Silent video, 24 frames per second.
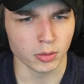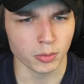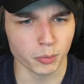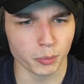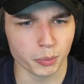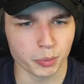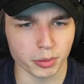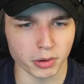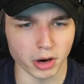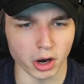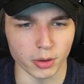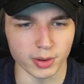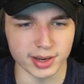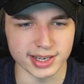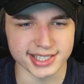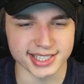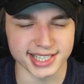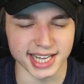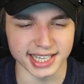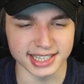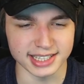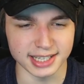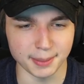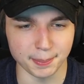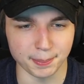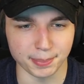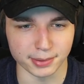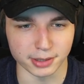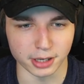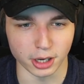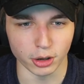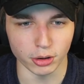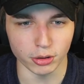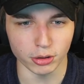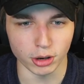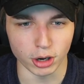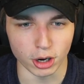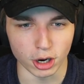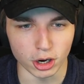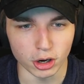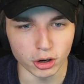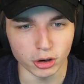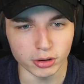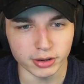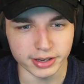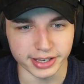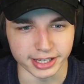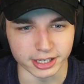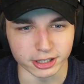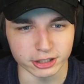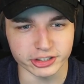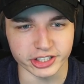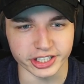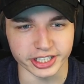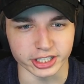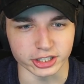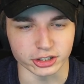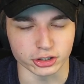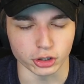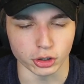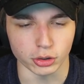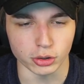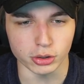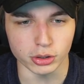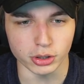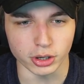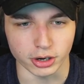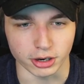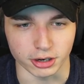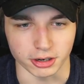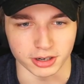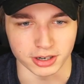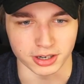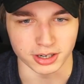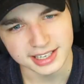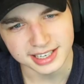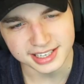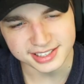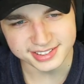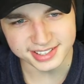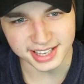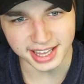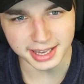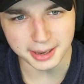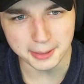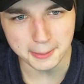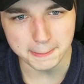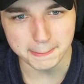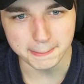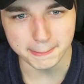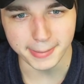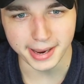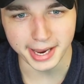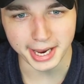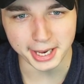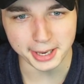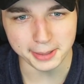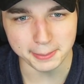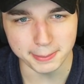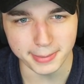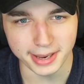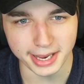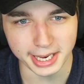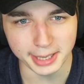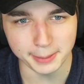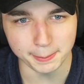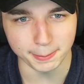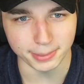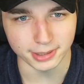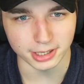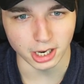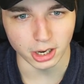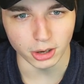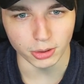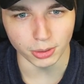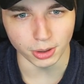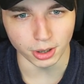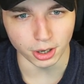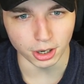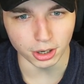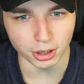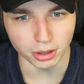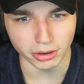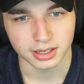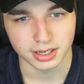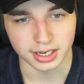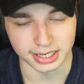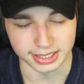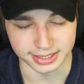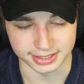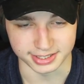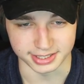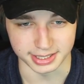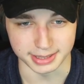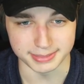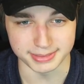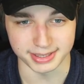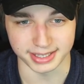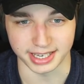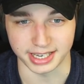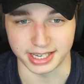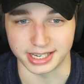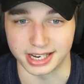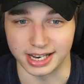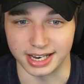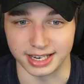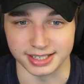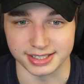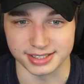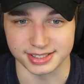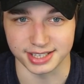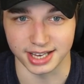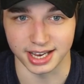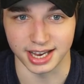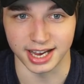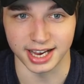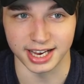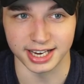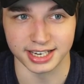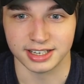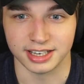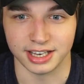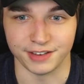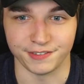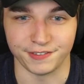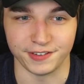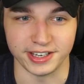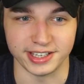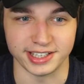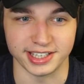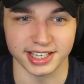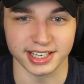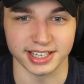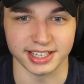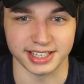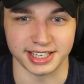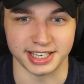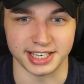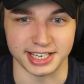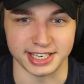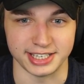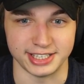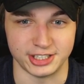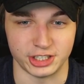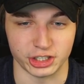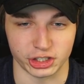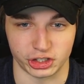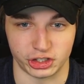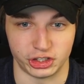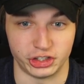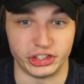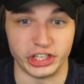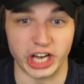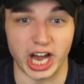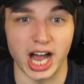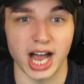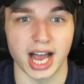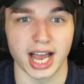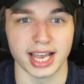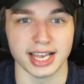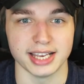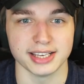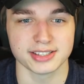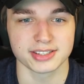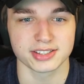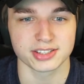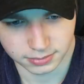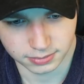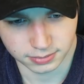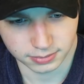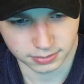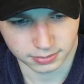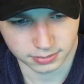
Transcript: Bro, is that the blowhole? It looks like a door. Is that a man-made blowhole? It seems like he got inside. If he didn't, he just dies.